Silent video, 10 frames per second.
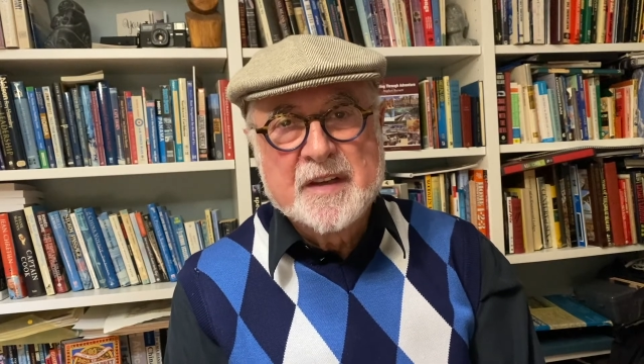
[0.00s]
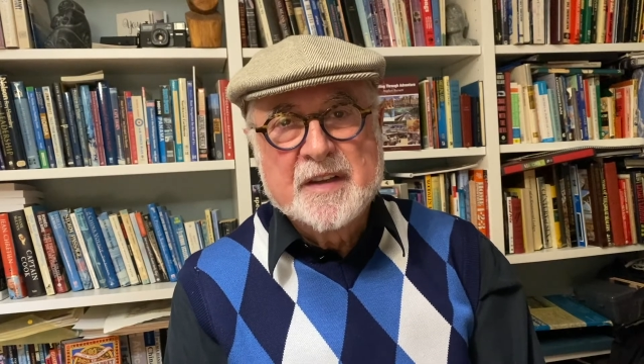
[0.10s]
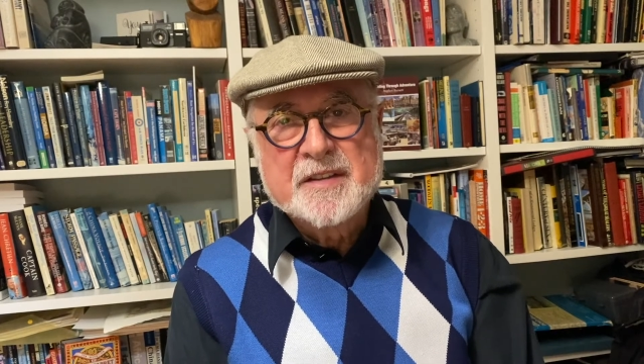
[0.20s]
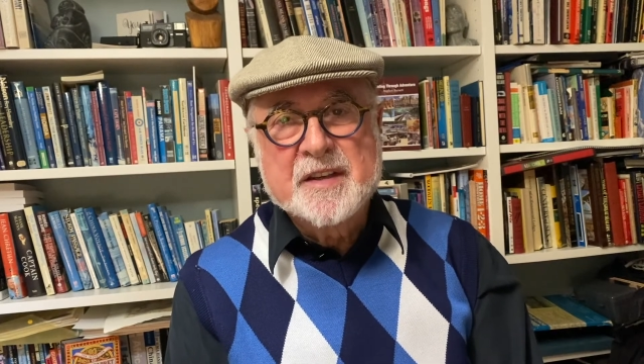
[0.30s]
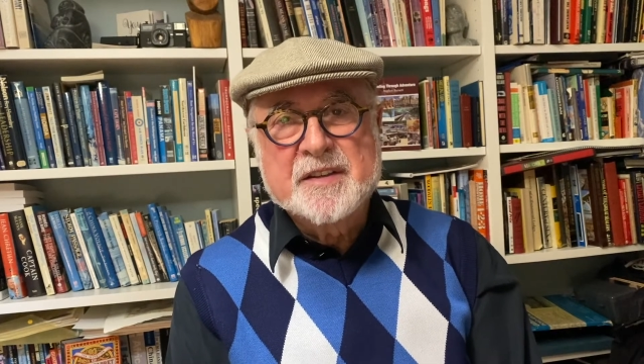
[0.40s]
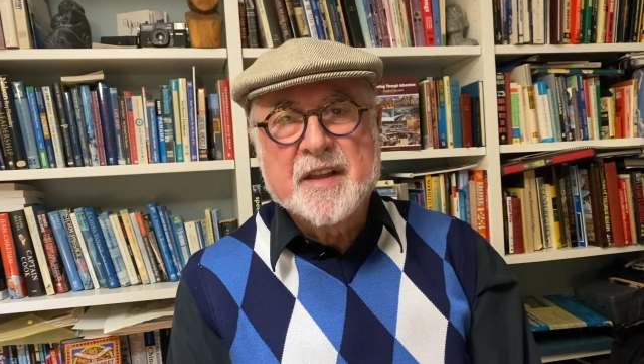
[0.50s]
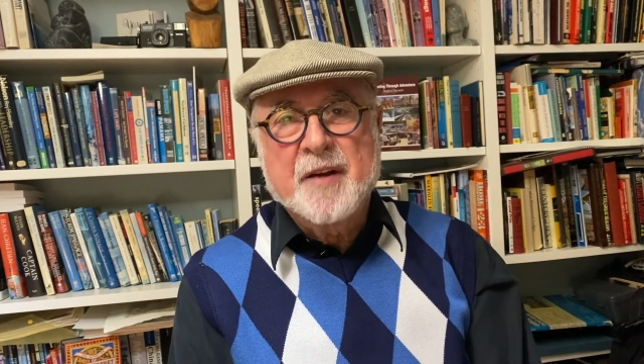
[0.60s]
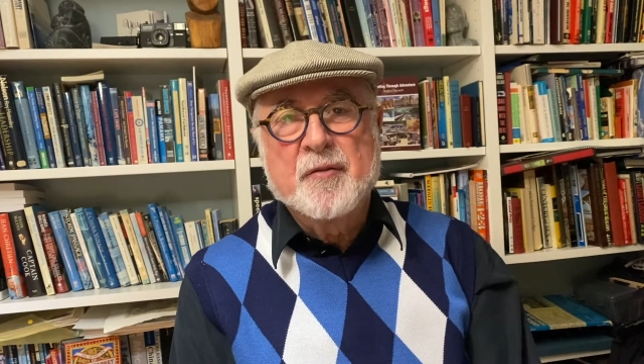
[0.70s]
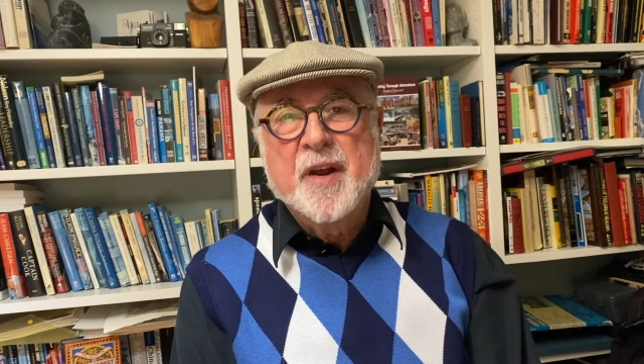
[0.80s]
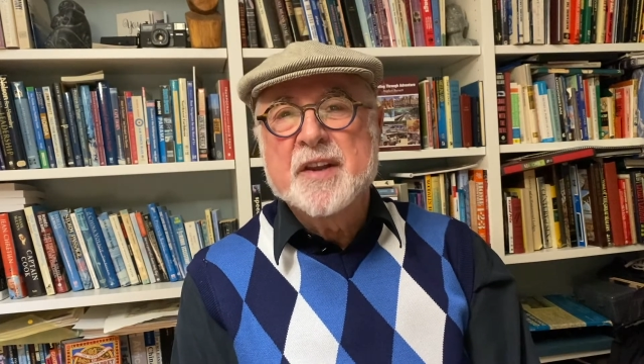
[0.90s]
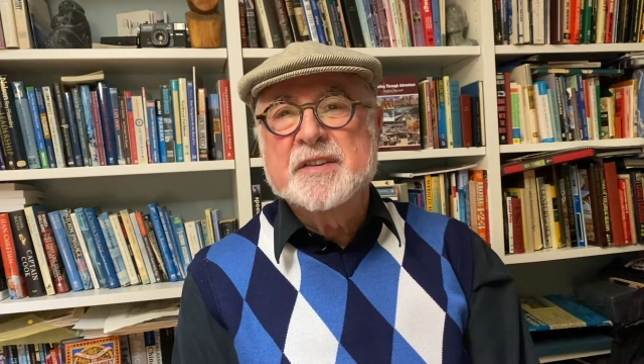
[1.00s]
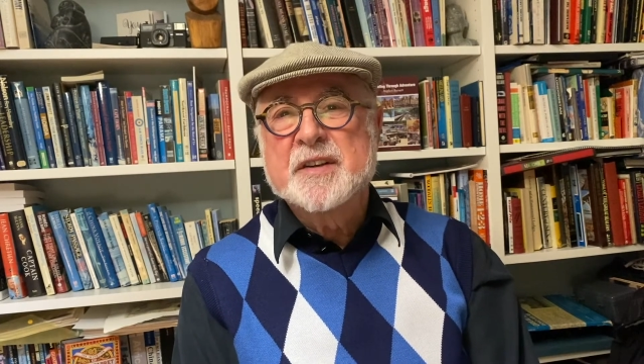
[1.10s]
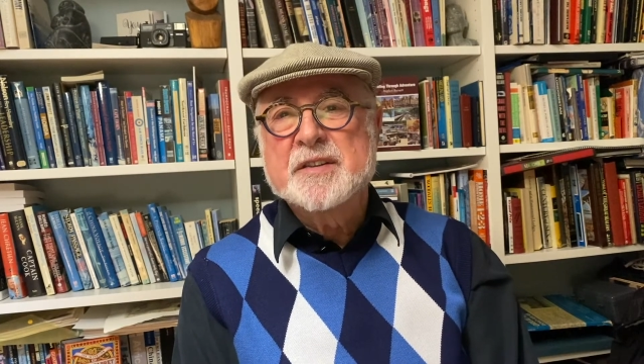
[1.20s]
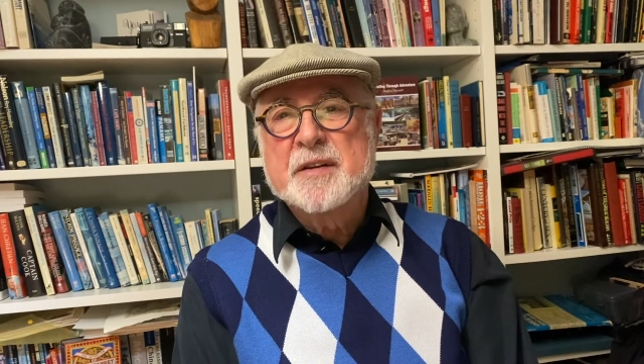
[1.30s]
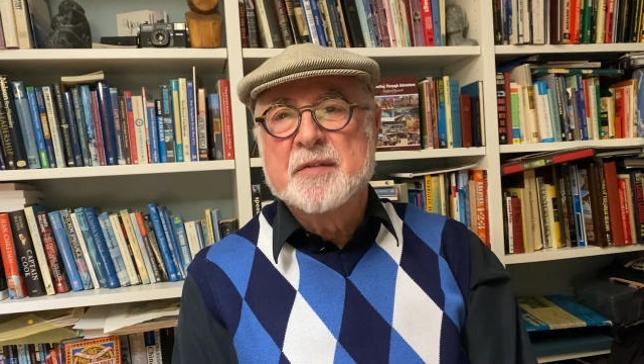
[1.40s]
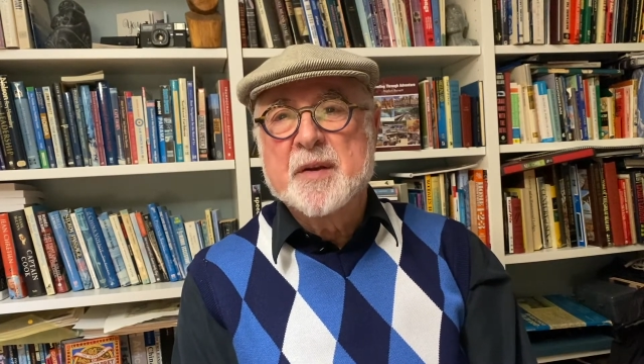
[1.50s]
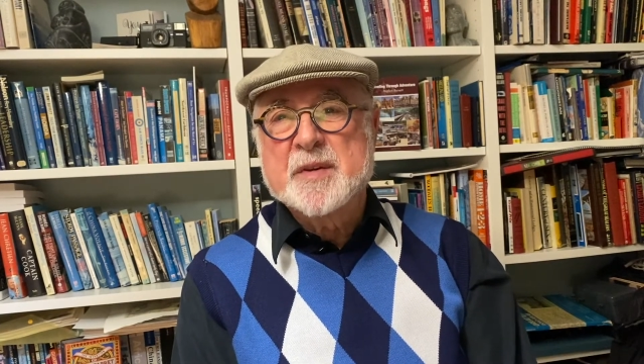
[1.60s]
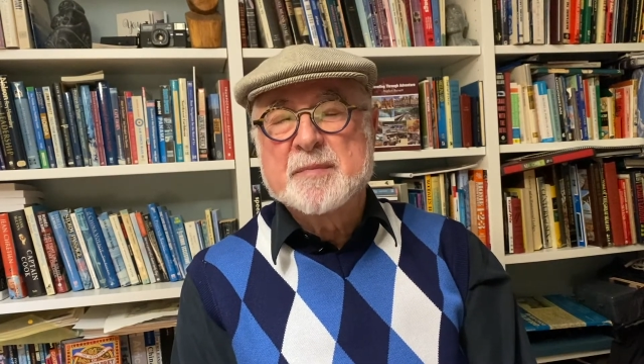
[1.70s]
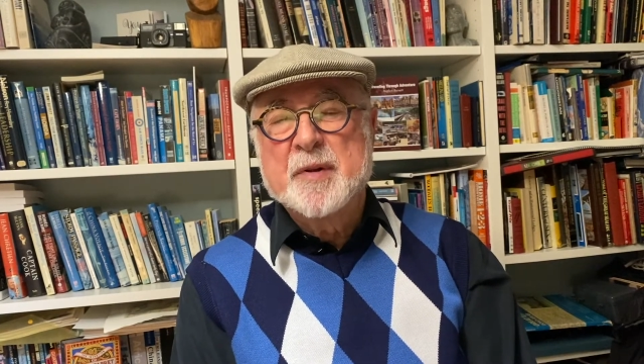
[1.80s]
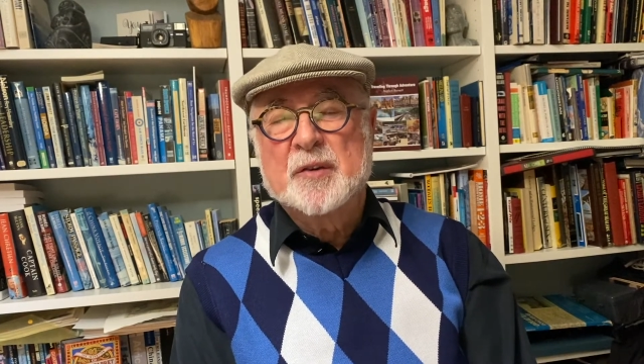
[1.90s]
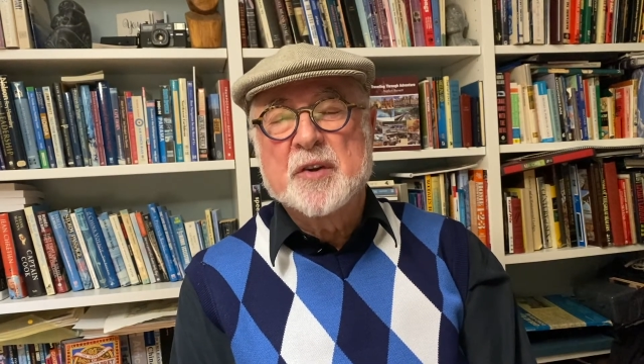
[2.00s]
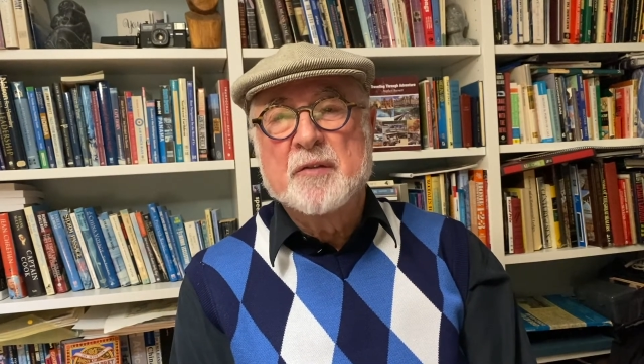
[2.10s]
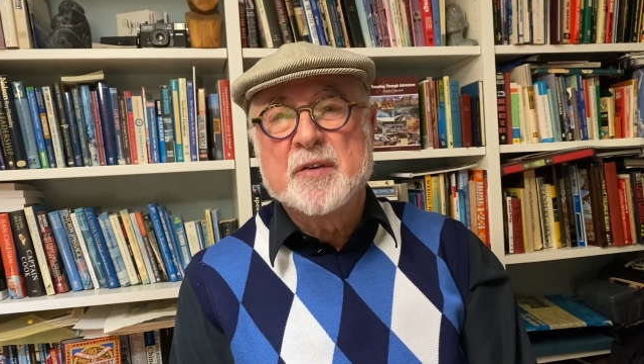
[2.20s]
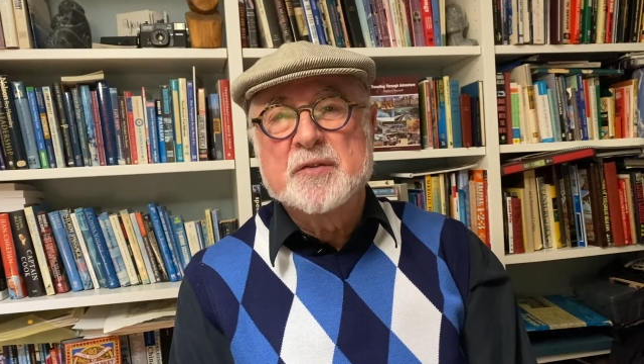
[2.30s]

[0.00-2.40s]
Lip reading: Since that renaissance, the firm has built over